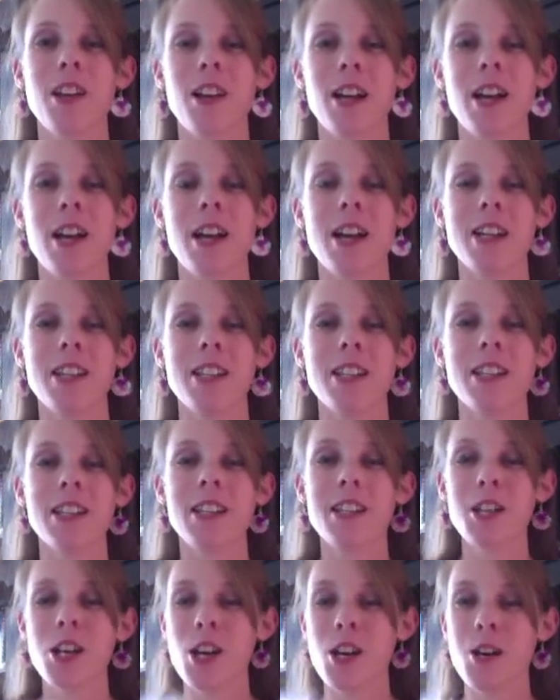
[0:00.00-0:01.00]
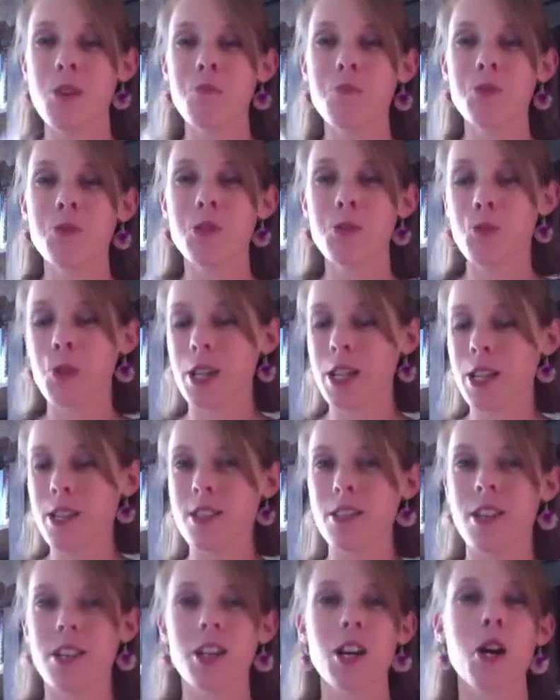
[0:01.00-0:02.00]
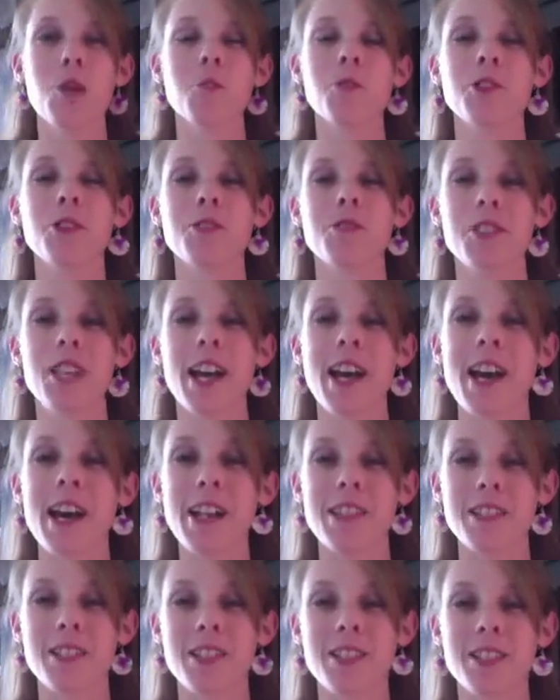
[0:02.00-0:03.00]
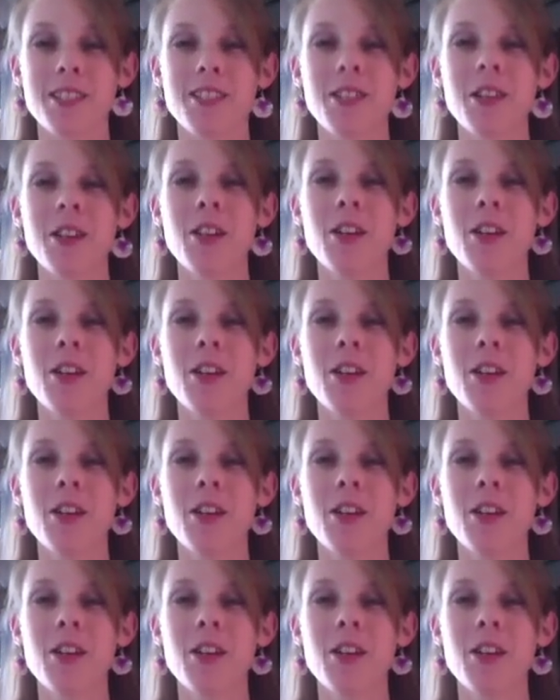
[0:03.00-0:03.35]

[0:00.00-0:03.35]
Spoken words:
And he comes with a couple of tasks.